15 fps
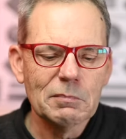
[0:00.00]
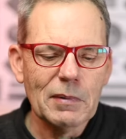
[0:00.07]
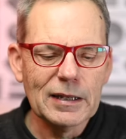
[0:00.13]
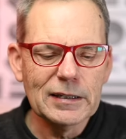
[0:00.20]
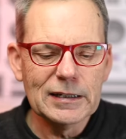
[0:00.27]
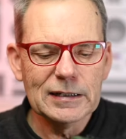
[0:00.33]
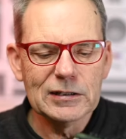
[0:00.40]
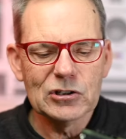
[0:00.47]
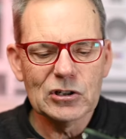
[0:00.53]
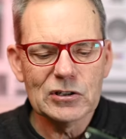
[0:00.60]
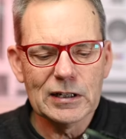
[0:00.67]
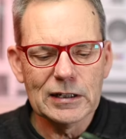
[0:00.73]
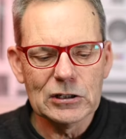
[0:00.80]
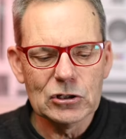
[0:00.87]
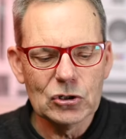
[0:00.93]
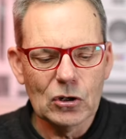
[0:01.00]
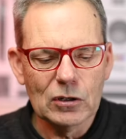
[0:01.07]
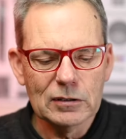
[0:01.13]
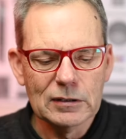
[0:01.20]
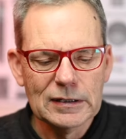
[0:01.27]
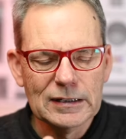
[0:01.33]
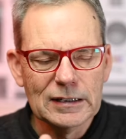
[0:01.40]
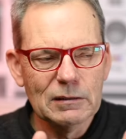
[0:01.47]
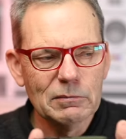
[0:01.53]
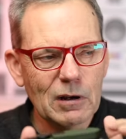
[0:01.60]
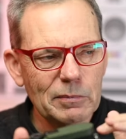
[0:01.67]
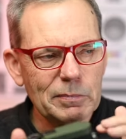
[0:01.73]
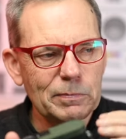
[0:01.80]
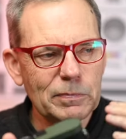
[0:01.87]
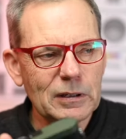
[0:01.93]
Main thing is just to get the shot. You
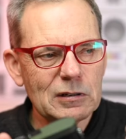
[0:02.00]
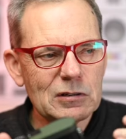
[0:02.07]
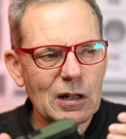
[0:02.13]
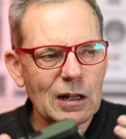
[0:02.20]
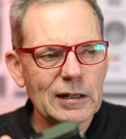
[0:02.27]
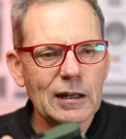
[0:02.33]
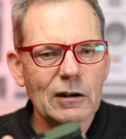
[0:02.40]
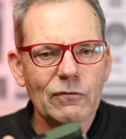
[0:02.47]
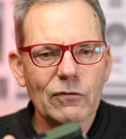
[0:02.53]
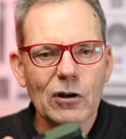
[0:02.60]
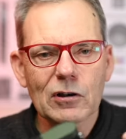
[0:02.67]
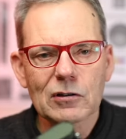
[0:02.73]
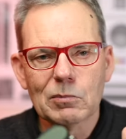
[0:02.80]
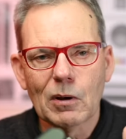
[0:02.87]
might be slightly out of focus,